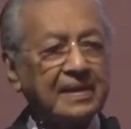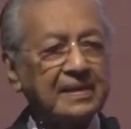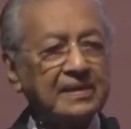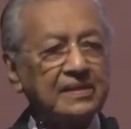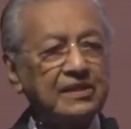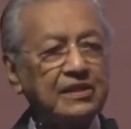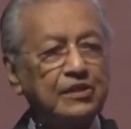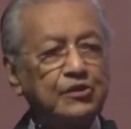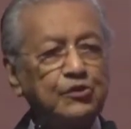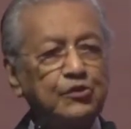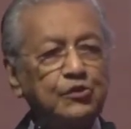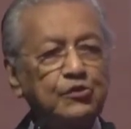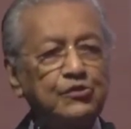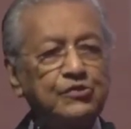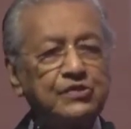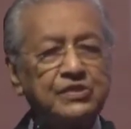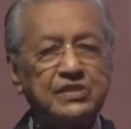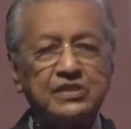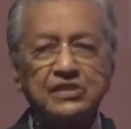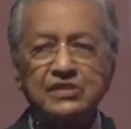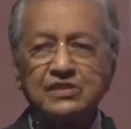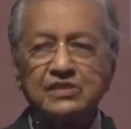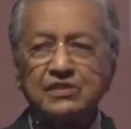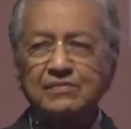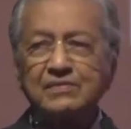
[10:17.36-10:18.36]
The
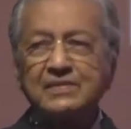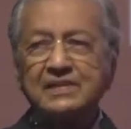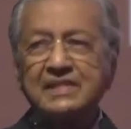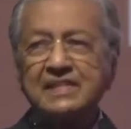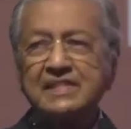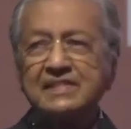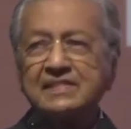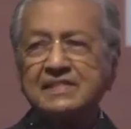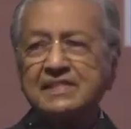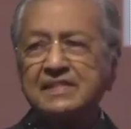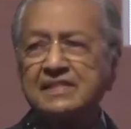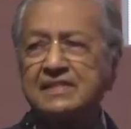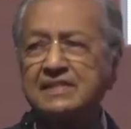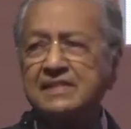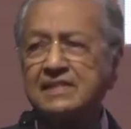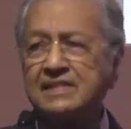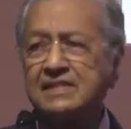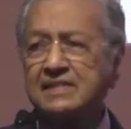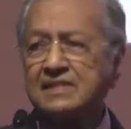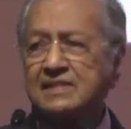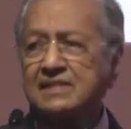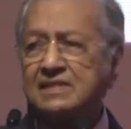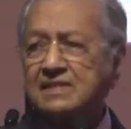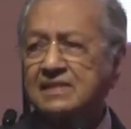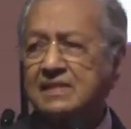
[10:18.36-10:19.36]
uses of
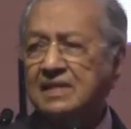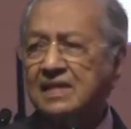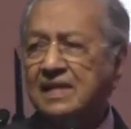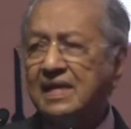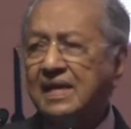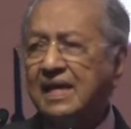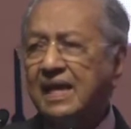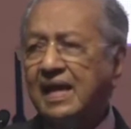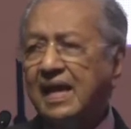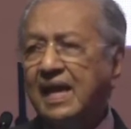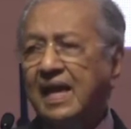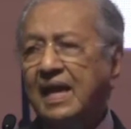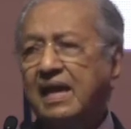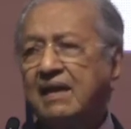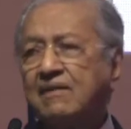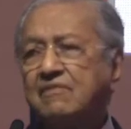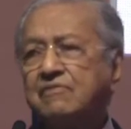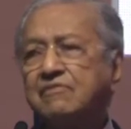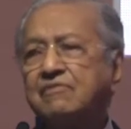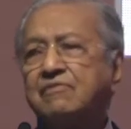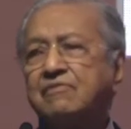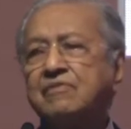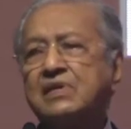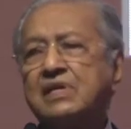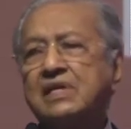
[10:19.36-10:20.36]
statistics
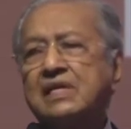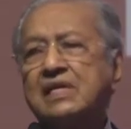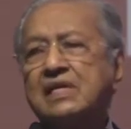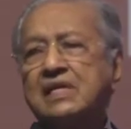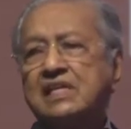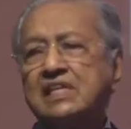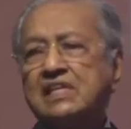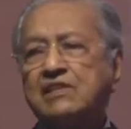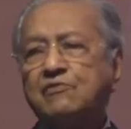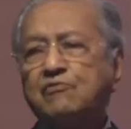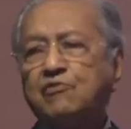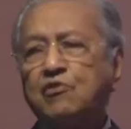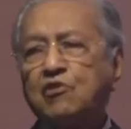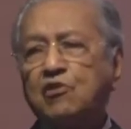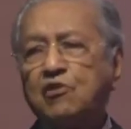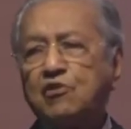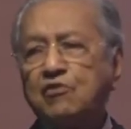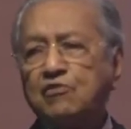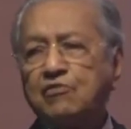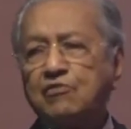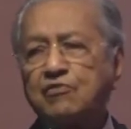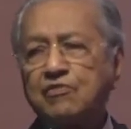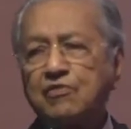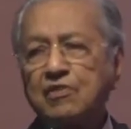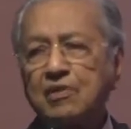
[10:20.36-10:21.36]
have
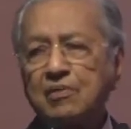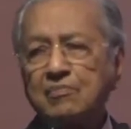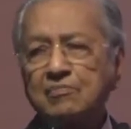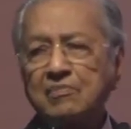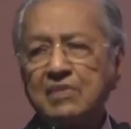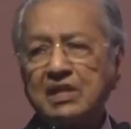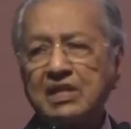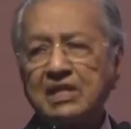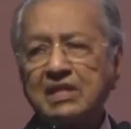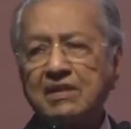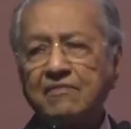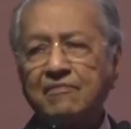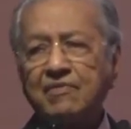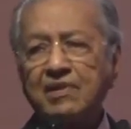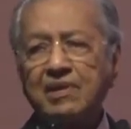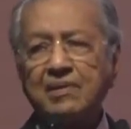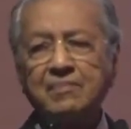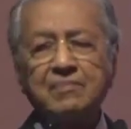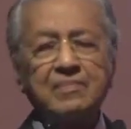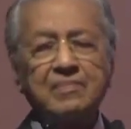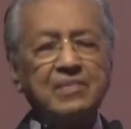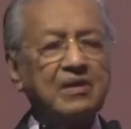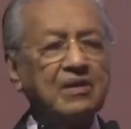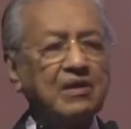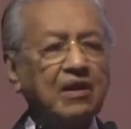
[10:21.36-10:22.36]
evolved from the
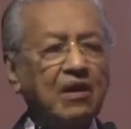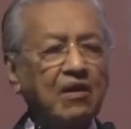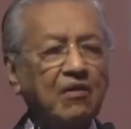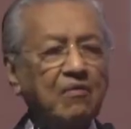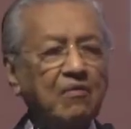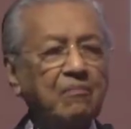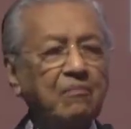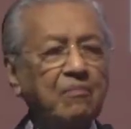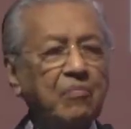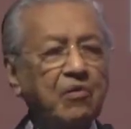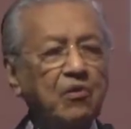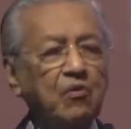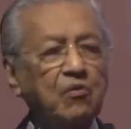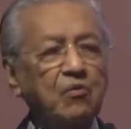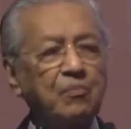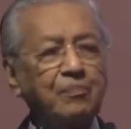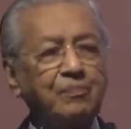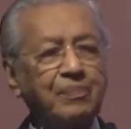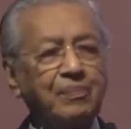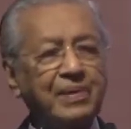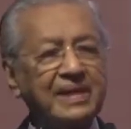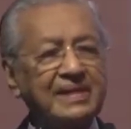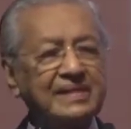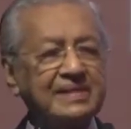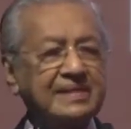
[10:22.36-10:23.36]
development of
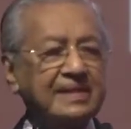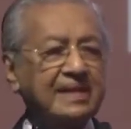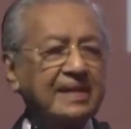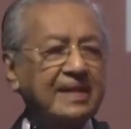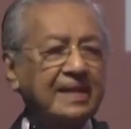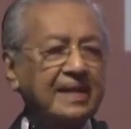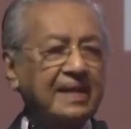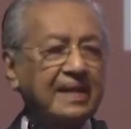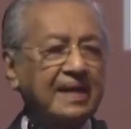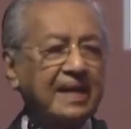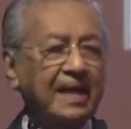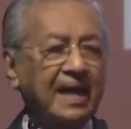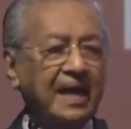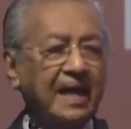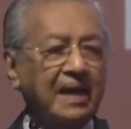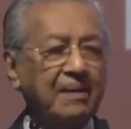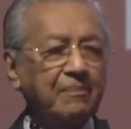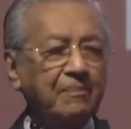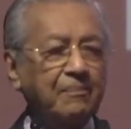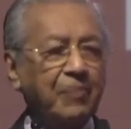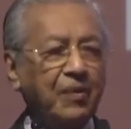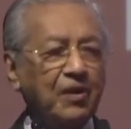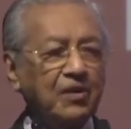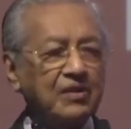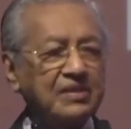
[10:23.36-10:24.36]
blueprint
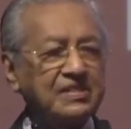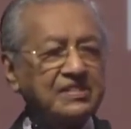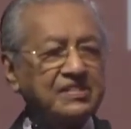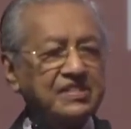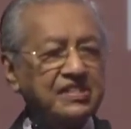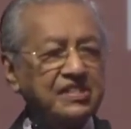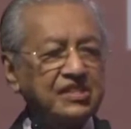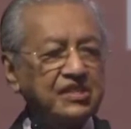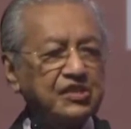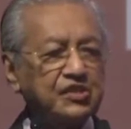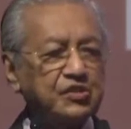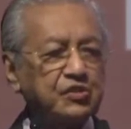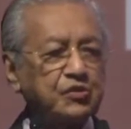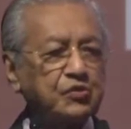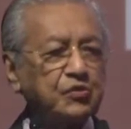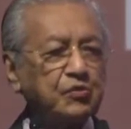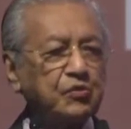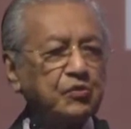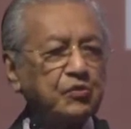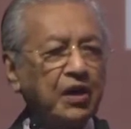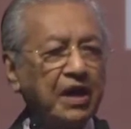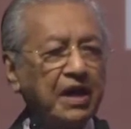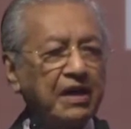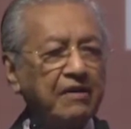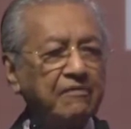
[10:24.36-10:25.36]
and policies
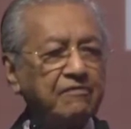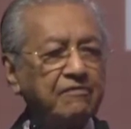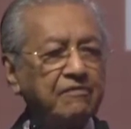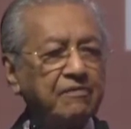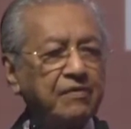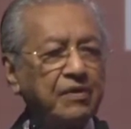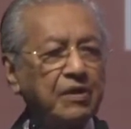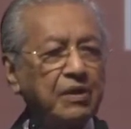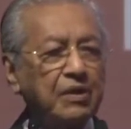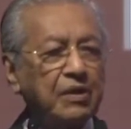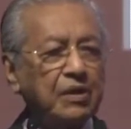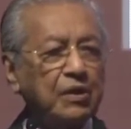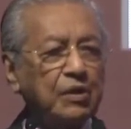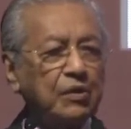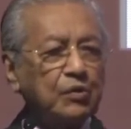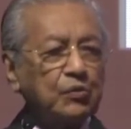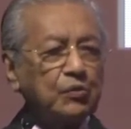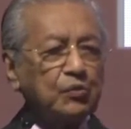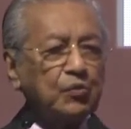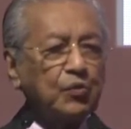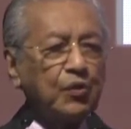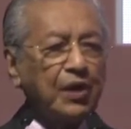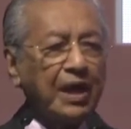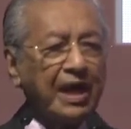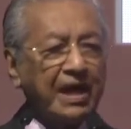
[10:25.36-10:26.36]
to
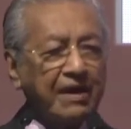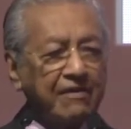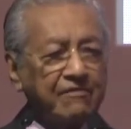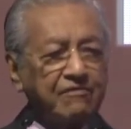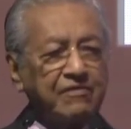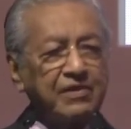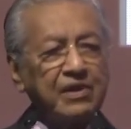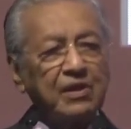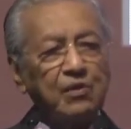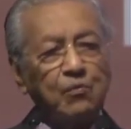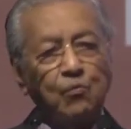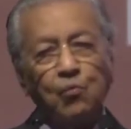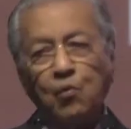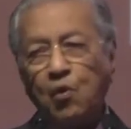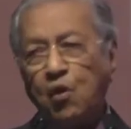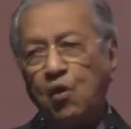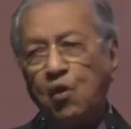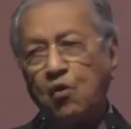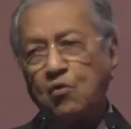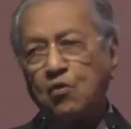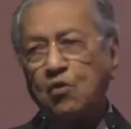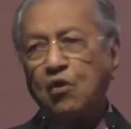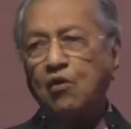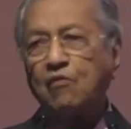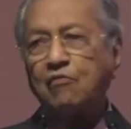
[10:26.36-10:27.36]
every
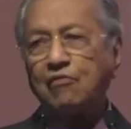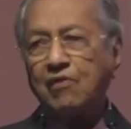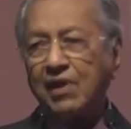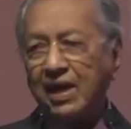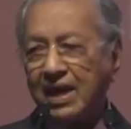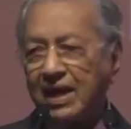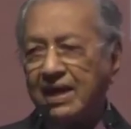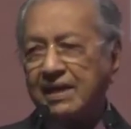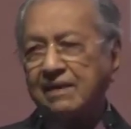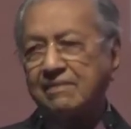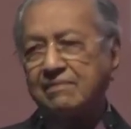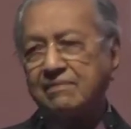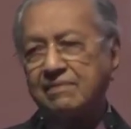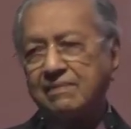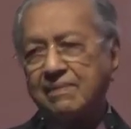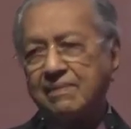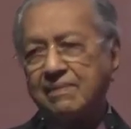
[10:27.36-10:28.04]
walk of life.